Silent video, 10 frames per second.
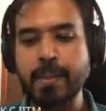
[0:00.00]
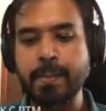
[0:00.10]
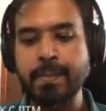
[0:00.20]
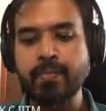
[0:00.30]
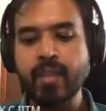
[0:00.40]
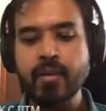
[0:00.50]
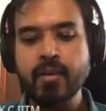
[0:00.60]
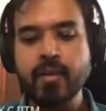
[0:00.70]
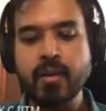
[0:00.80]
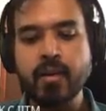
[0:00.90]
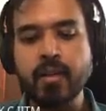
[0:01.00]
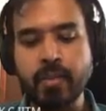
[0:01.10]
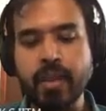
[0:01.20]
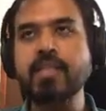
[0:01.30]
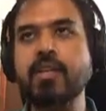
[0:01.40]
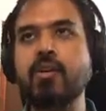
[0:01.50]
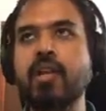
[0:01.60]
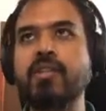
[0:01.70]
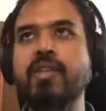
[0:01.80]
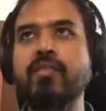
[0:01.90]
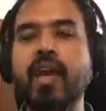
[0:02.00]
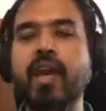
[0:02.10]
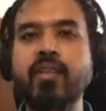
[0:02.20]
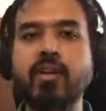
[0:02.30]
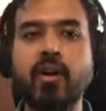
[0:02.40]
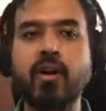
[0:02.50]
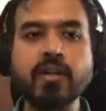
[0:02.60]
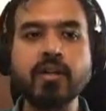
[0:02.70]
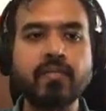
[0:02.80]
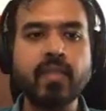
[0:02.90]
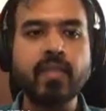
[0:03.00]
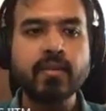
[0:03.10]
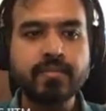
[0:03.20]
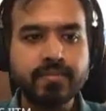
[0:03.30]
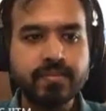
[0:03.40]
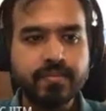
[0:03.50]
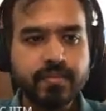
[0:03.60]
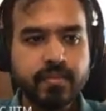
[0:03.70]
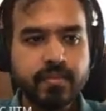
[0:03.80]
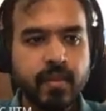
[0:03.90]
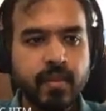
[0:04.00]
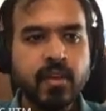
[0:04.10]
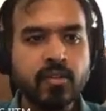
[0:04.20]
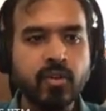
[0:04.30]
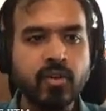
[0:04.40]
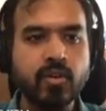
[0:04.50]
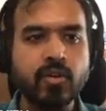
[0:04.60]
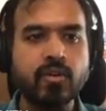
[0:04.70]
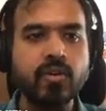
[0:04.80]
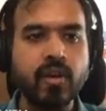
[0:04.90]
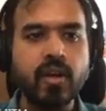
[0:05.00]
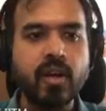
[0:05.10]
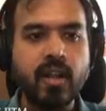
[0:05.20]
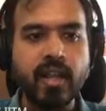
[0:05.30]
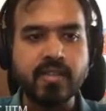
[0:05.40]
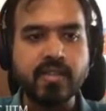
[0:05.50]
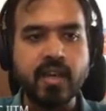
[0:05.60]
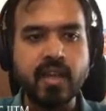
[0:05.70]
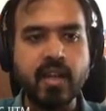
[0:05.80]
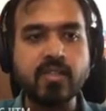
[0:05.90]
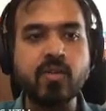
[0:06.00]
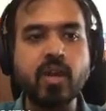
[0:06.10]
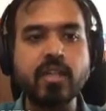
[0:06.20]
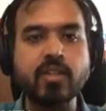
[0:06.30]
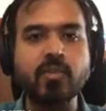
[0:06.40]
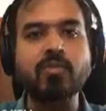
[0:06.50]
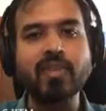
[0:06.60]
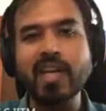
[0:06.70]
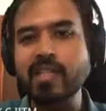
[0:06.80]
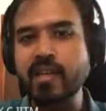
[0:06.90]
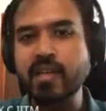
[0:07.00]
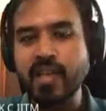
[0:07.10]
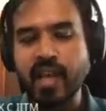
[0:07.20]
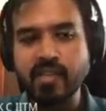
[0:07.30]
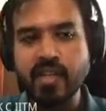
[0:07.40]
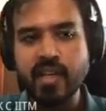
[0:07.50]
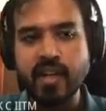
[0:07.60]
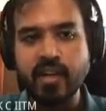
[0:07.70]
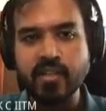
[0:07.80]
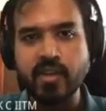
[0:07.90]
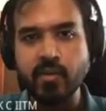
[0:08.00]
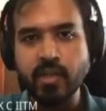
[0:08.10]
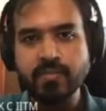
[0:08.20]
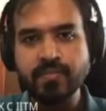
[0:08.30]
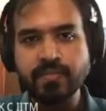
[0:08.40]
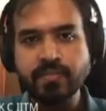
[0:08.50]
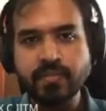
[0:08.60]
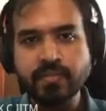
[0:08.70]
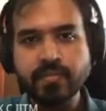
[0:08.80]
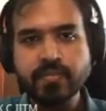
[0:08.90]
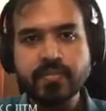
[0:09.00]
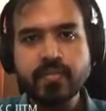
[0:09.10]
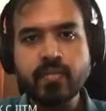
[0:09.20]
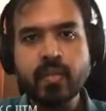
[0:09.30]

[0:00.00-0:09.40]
implies false. Let's introduce true implies false, right? I have something which, when given true, returns me evidence for false,